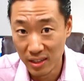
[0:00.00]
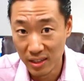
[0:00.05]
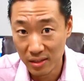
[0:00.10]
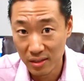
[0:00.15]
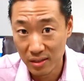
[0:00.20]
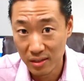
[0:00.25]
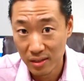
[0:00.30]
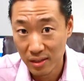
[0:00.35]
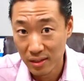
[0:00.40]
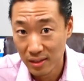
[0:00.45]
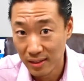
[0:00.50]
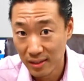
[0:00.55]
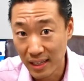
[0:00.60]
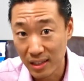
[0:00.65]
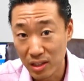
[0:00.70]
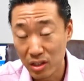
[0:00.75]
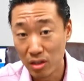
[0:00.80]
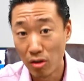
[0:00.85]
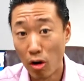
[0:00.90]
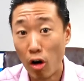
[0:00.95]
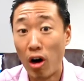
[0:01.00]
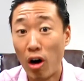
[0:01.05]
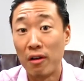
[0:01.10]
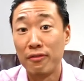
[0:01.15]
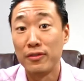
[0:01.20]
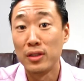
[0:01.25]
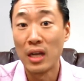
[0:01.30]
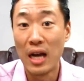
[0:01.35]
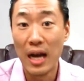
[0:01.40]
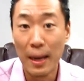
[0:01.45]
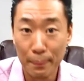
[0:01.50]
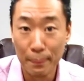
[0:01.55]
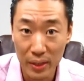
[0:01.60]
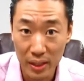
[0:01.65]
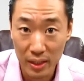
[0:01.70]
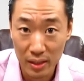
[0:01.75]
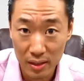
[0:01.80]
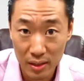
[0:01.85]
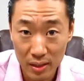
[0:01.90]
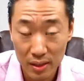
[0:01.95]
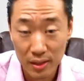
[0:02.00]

it that's off topic